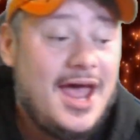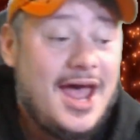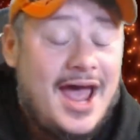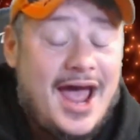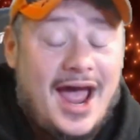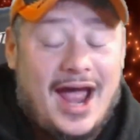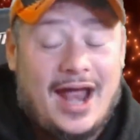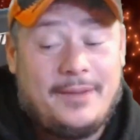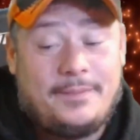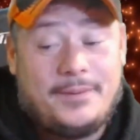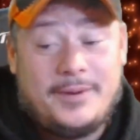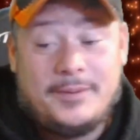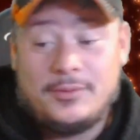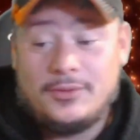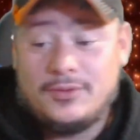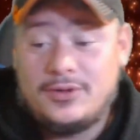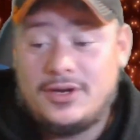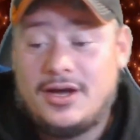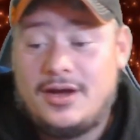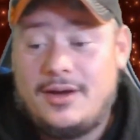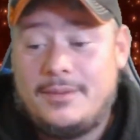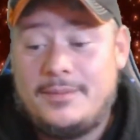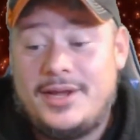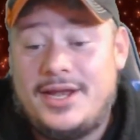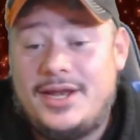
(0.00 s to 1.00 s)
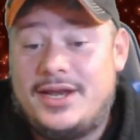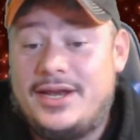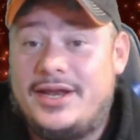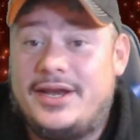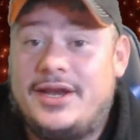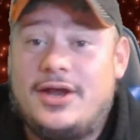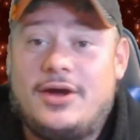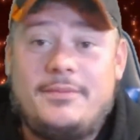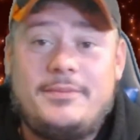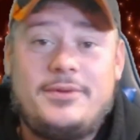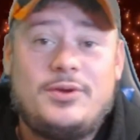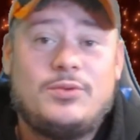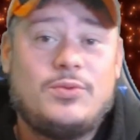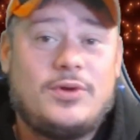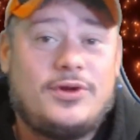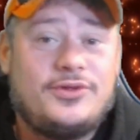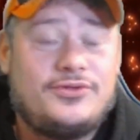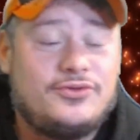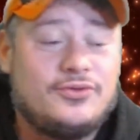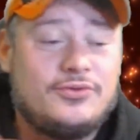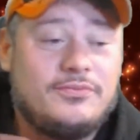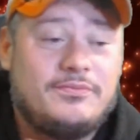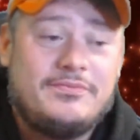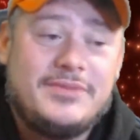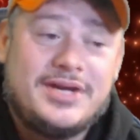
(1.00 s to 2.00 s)
I had people come in and help me run
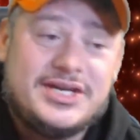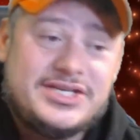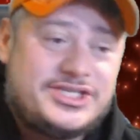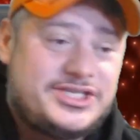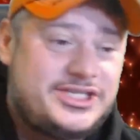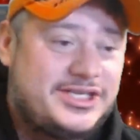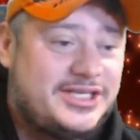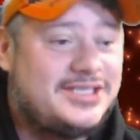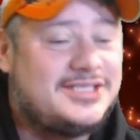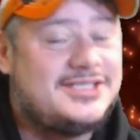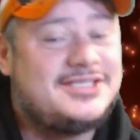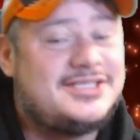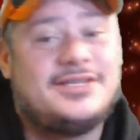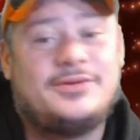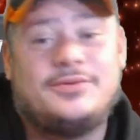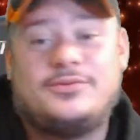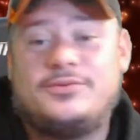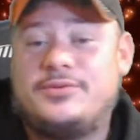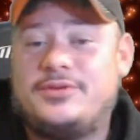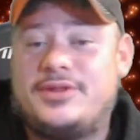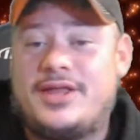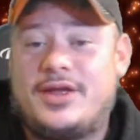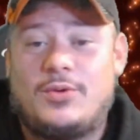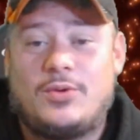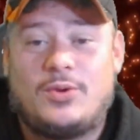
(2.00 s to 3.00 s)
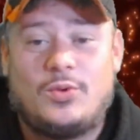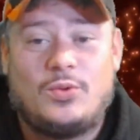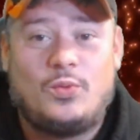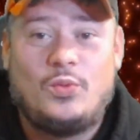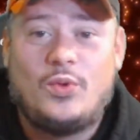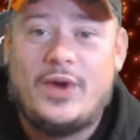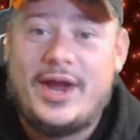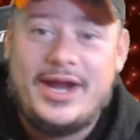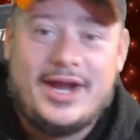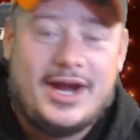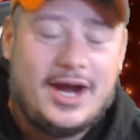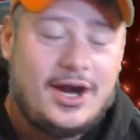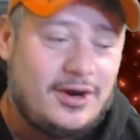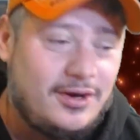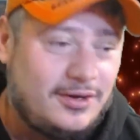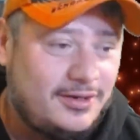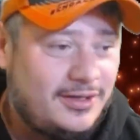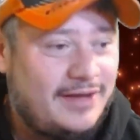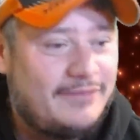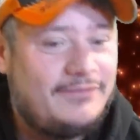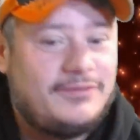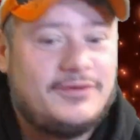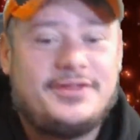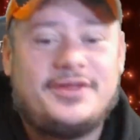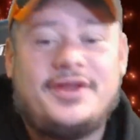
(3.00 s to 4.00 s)
through missions. They were way higher
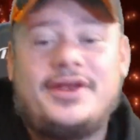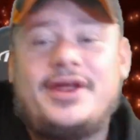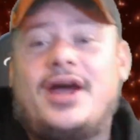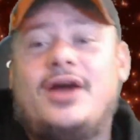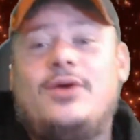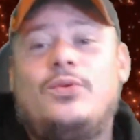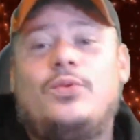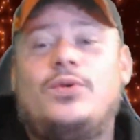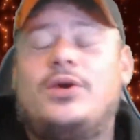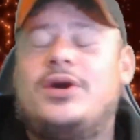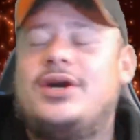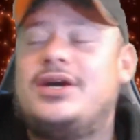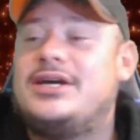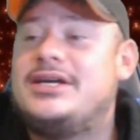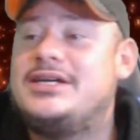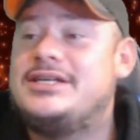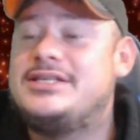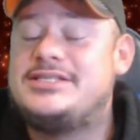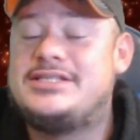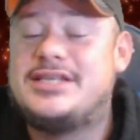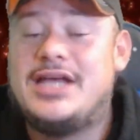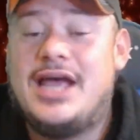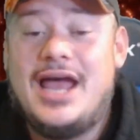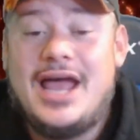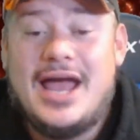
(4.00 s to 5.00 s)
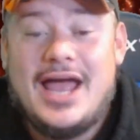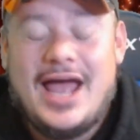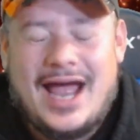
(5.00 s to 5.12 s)
level than I was.